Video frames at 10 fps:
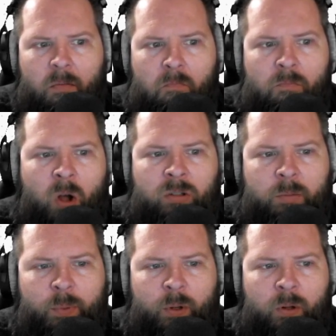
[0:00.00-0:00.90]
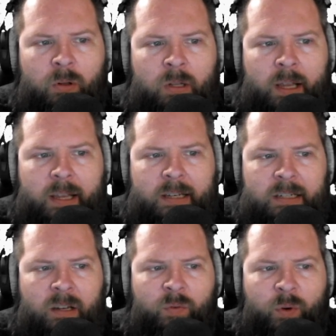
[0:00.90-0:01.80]
multiple
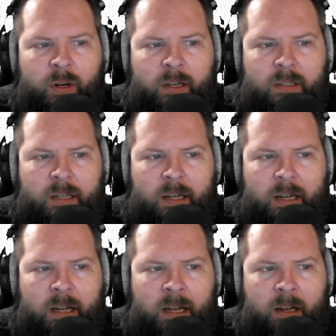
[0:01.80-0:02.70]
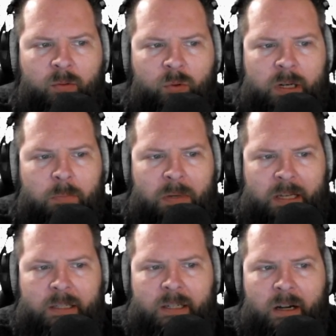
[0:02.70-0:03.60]
different
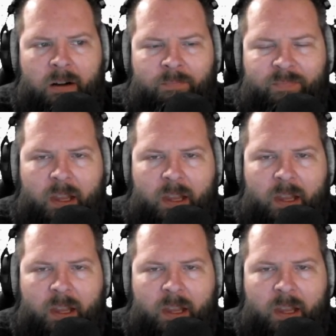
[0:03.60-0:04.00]
repeats here.